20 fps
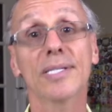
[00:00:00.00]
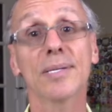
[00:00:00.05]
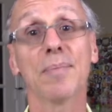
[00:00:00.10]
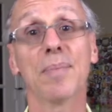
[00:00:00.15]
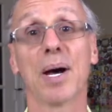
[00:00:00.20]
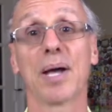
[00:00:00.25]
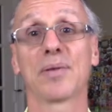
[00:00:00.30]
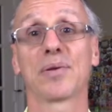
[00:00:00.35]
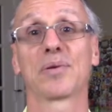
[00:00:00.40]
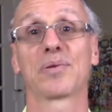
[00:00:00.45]

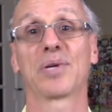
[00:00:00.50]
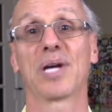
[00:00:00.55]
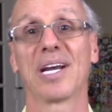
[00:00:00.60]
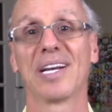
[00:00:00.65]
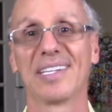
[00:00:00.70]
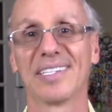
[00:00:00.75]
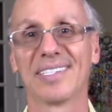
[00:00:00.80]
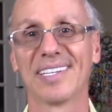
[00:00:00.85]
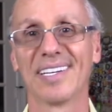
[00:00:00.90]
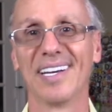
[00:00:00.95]
abandon
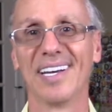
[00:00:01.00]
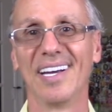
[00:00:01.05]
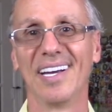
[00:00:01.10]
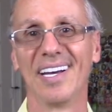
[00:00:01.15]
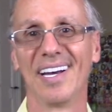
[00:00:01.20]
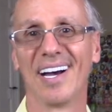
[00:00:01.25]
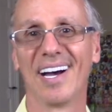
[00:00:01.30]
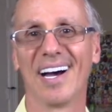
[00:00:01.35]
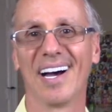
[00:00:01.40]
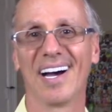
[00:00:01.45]
rate
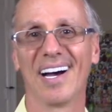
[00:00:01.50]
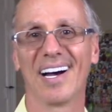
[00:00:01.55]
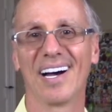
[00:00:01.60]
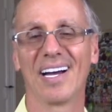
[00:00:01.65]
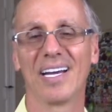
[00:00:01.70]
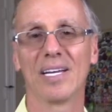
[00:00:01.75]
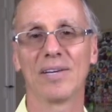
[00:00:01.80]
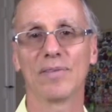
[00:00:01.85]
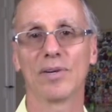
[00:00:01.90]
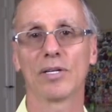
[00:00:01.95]

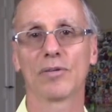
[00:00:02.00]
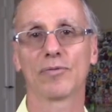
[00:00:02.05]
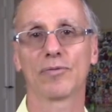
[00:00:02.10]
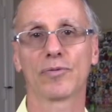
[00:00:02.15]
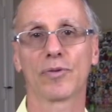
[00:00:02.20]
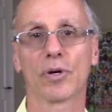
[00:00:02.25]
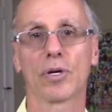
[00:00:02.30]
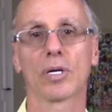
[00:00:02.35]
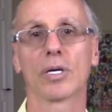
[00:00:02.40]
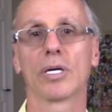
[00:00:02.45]
even
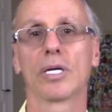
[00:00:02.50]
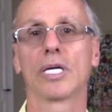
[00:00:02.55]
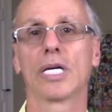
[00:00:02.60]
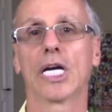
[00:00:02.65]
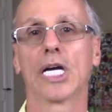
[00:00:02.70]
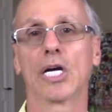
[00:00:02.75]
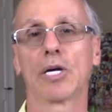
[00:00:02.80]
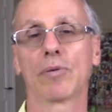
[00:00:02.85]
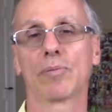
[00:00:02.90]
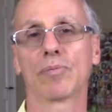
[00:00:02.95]
for
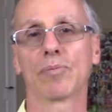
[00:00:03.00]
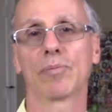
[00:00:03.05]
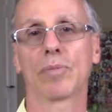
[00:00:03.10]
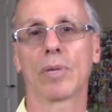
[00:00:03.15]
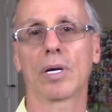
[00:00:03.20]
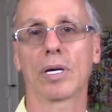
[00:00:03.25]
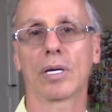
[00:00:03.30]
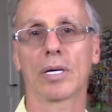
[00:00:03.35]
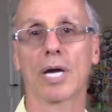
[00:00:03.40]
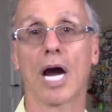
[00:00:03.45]

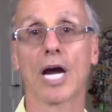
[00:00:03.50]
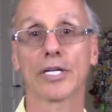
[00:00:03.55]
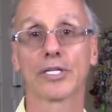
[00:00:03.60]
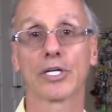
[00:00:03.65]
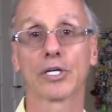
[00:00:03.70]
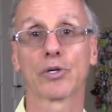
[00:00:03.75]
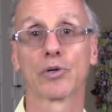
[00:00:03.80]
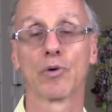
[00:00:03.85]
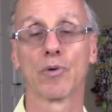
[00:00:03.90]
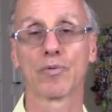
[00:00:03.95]

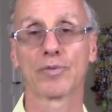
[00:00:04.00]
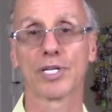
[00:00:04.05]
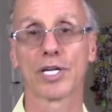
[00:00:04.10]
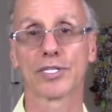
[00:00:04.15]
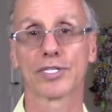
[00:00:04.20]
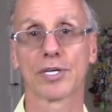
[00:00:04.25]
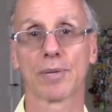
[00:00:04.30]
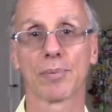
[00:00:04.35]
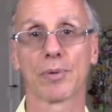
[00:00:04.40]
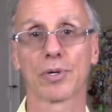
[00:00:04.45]
IT groups
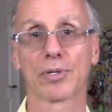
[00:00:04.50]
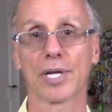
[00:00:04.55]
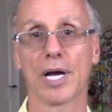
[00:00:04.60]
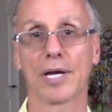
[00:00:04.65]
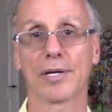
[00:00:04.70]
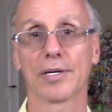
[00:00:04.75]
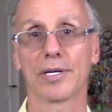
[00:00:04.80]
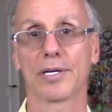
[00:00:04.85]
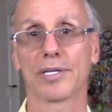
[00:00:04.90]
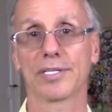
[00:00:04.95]
that support
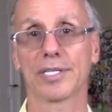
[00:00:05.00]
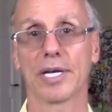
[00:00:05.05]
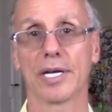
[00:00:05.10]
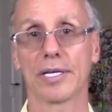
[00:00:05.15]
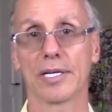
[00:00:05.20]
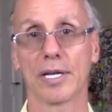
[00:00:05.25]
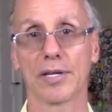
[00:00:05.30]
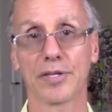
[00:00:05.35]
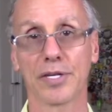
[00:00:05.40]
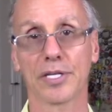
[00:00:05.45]
others.
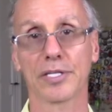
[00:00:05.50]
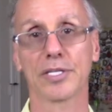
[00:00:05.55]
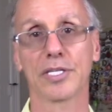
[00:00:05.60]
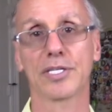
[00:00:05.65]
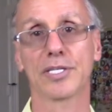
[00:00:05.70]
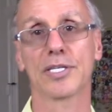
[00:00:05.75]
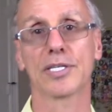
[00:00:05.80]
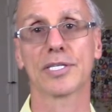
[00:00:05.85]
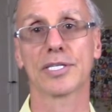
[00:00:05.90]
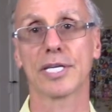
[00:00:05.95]
And I think
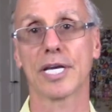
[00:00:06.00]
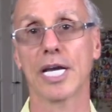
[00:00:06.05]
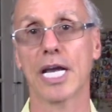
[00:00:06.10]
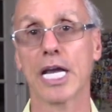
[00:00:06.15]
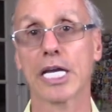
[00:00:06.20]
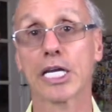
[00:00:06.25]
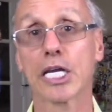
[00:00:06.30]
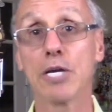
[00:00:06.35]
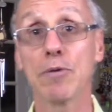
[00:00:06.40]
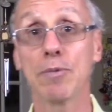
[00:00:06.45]
this is a
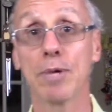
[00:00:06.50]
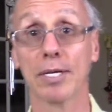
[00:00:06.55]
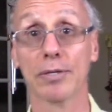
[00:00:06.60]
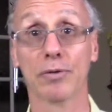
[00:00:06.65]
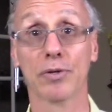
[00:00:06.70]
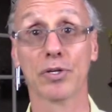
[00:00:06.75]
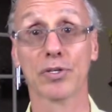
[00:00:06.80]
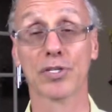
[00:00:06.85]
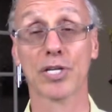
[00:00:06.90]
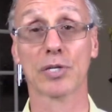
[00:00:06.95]
key
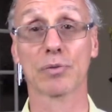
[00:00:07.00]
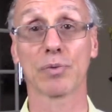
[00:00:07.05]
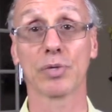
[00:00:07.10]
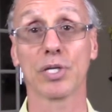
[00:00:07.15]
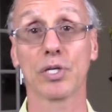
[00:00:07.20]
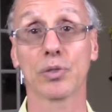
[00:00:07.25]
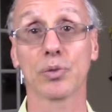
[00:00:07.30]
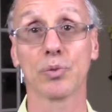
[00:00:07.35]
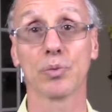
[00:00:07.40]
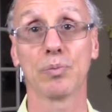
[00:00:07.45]
metrics that we
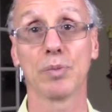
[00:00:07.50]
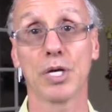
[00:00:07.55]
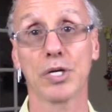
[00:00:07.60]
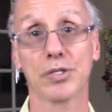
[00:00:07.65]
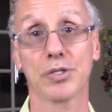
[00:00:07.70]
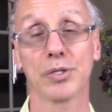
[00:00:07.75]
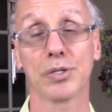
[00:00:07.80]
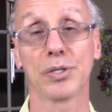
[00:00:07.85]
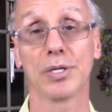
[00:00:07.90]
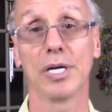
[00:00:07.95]
need to
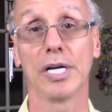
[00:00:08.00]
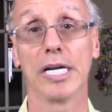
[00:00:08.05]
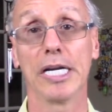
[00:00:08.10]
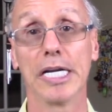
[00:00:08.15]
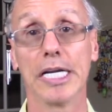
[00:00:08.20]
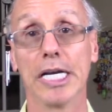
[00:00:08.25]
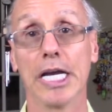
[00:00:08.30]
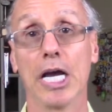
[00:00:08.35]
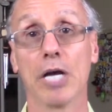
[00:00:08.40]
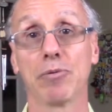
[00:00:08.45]
measure,
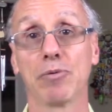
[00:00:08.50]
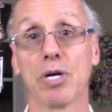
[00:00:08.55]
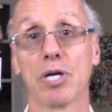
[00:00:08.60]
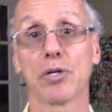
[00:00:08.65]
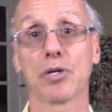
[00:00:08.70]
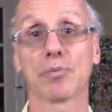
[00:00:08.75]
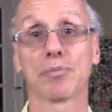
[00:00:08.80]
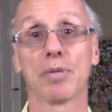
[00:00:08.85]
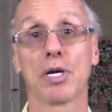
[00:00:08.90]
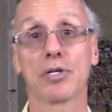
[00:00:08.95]
and we are
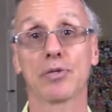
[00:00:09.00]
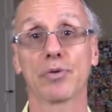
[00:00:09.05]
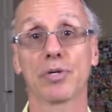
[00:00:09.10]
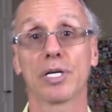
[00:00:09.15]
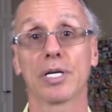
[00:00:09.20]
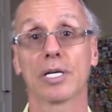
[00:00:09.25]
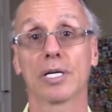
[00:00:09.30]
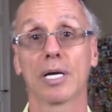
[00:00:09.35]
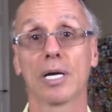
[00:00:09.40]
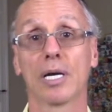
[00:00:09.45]
not
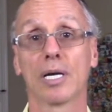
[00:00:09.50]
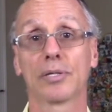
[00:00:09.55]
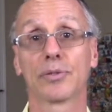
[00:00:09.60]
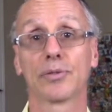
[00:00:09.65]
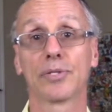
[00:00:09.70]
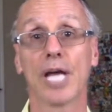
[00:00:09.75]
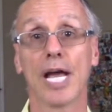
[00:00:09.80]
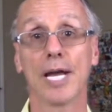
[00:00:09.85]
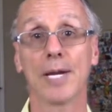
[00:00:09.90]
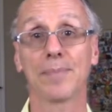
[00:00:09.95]
measuring
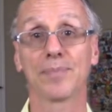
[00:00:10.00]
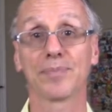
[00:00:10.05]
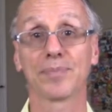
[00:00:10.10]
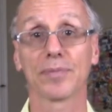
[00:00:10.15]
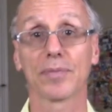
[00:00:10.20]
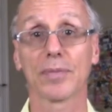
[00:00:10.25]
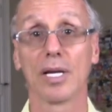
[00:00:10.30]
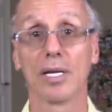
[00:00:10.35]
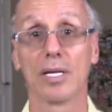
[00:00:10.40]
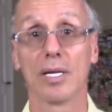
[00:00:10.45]
today.
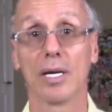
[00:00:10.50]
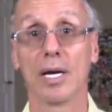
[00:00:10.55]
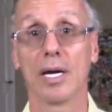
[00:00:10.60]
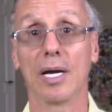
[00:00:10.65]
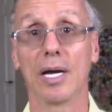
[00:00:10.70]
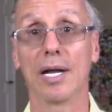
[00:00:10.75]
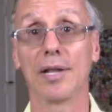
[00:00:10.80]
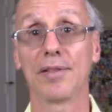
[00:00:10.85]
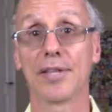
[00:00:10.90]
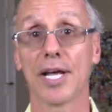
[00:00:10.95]

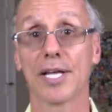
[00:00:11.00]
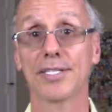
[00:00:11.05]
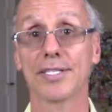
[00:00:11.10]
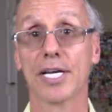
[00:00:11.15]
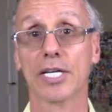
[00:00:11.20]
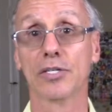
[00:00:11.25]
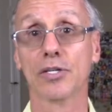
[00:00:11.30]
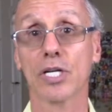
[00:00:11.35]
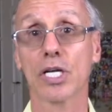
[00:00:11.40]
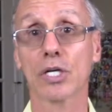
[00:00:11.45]
And that's
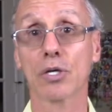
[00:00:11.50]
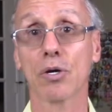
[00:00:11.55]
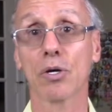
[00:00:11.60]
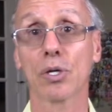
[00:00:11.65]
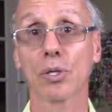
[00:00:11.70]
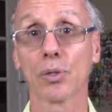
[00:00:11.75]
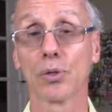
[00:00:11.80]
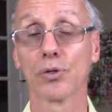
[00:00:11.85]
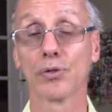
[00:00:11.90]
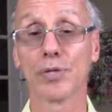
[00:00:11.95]
actually
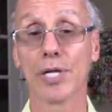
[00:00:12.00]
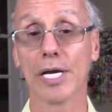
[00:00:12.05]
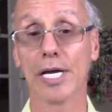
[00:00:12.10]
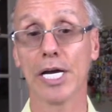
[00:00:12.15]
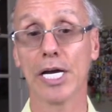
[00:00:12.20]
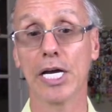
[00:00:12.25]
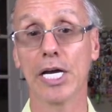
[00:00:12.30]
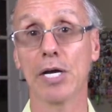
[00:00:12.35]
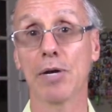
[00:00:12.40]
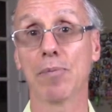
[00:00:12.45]

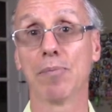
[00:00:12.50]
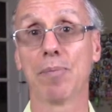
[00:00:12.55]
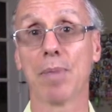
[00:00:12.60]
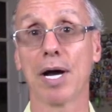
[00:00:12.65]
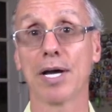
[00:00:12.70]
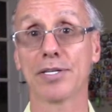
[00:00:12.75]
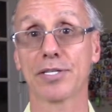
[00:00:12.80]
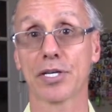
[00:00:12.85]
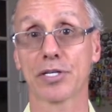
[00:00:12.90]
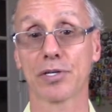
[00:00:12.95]
conclude
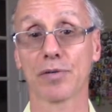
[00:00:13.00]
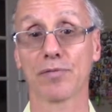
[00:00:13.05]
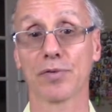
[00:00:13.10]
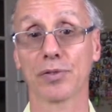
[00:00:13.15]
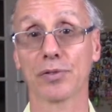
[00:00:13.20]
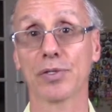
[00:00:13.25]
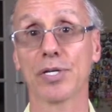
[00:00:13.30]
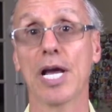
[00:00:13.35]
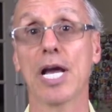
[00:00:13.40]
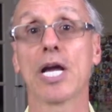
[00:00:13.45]
my session for
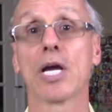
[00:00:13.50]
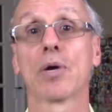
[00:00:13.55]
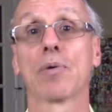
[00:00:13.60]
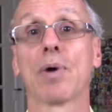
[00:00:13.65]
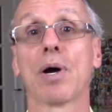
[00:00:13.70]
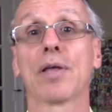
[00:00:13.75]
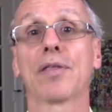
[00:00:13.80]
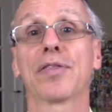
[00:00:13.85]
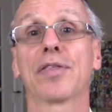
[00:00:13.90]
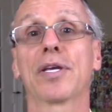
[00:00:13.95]
today.
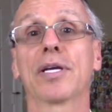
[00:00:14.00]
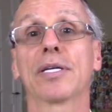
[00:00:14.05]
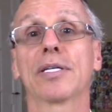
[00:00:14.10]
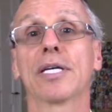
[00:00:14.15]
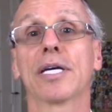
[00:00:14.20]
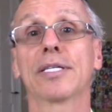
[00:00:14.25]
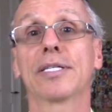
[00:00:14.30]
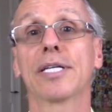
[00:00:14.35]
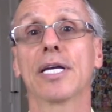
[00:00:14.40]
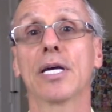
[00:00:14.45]
One thing
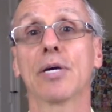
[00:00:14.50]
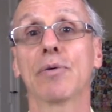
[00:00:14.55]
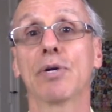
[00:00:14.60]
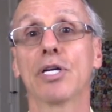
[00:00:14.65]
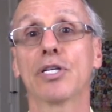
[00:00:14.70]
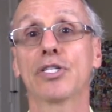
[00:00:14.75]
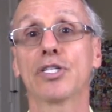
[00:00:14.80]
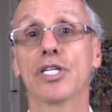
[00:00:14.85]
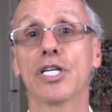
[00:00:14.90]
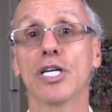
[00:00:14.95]
that
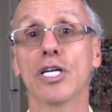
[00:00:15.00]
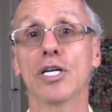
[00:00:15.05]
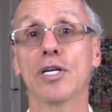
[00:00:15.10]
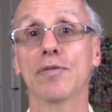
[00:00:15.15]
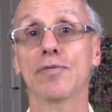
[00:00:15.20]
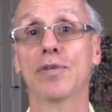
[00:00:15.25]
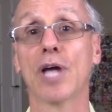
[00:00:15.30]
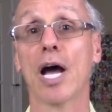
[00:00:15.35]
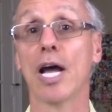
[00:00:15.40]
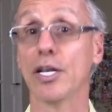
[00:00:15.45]

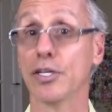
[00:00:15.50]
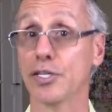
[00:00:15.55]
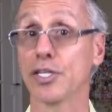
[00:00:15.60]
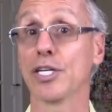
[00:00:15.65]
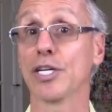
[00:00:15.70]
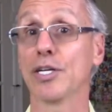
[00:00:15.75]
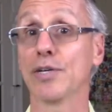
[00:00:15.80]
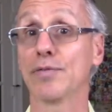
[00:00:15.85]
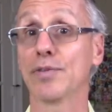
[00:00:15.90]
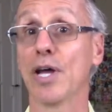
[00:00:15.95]
I
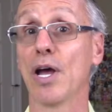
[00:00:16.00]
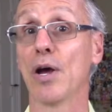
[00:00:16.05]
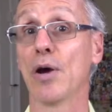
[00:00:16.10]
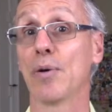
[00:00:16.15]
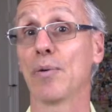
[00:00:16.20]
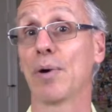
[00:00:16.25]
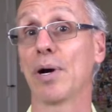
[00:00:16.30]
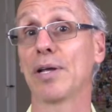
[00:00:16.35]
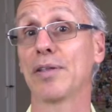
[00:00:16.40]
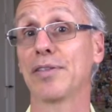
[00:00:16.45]
achieved,
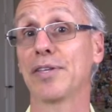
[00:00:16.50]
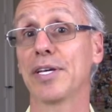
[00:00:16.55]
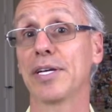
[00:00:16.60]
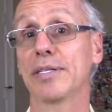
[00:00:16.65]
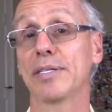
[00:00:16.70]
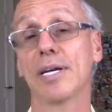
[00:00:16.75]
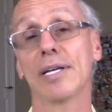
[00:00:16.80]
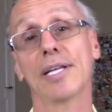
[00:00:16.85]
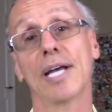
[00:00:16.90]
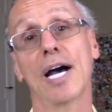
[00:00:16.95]
one
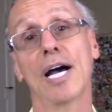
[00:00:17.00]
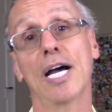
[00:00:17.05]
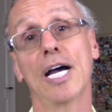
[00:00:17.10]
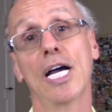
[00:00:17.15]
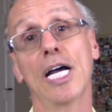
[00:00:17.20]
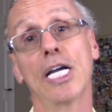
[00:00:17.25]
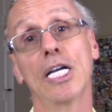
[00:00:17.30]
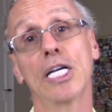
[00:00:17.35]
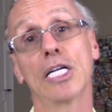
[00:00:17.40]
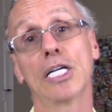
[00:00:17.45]
thing that
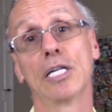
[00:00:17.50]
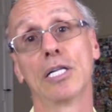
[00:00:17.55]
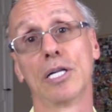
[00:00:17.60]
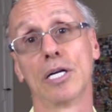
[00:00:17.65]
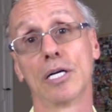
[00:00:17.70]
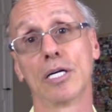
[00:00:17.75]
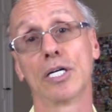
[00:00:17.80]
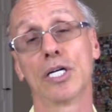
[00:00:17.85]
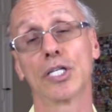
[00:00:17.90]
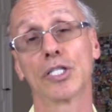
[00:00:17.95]
I
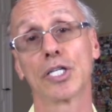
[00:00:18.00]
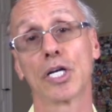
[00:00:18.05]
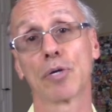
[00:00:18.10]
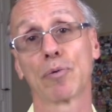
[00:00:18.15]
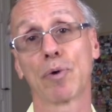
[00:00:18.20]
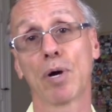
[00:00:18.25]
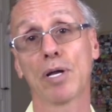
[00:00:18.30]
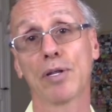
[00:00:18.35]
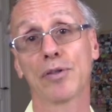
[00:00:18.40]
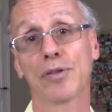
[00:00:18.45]
learned, and
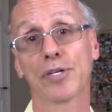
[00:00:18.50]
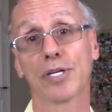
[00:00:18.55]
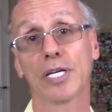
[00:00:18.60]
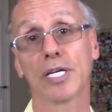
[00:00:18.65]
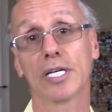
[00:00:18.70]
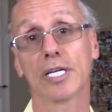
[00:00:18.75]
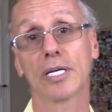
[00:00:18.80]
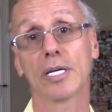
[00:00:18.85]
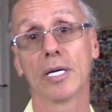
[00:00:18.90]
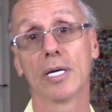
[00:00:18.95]
one
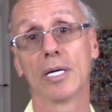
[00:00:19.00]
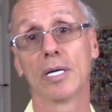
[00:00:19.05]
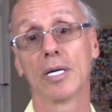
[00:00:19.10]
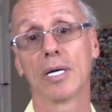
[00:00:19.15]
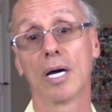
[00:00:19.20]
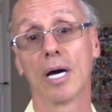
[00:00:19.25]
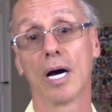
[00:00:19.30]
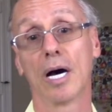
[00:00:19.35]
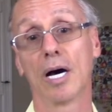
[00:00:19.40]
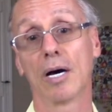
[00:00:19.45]
thing
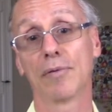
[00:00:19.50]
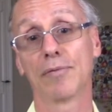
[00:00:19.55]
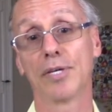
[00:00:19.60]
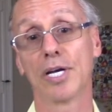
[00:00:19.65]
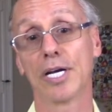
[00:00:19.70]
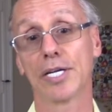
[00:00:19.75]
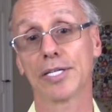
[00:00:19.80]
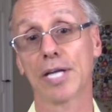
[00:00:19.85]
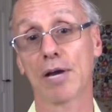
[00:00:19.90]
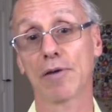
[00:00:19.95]

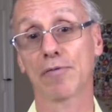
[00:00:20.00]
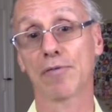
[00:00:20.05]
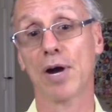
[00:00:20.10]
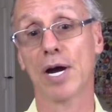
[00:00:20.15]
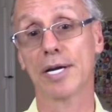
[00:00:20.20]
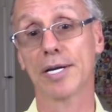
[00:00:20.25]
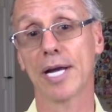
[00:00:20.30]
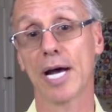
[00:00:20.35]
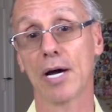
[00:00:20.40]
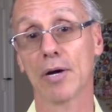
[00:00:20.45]
that I
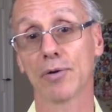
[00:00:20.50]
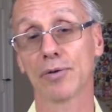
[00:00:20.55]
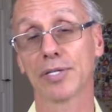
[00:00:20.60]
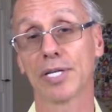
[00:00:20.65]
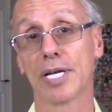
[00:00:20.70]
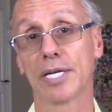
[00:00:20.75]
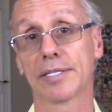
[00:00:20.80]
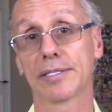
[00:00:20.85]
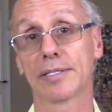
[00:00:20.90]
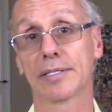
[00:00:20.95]
find out
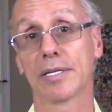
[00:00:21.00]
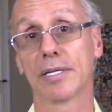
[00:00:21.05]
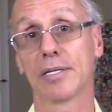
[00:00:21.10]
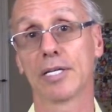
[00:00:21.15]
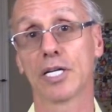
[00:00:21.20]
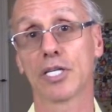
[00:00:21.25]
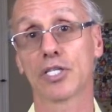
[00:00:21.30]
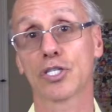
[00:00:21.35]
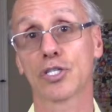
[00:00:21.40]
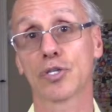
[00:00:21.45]
that
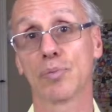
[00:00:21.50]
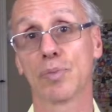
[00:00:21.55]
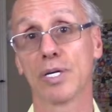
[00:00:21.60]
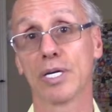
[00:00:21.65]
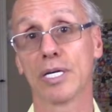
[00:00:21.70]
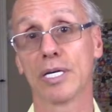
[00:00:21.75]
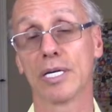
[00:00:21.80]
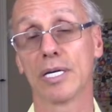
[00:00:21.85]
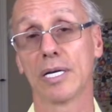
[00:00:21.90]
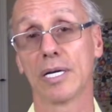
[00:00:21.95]
needs to
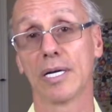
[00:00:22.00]
be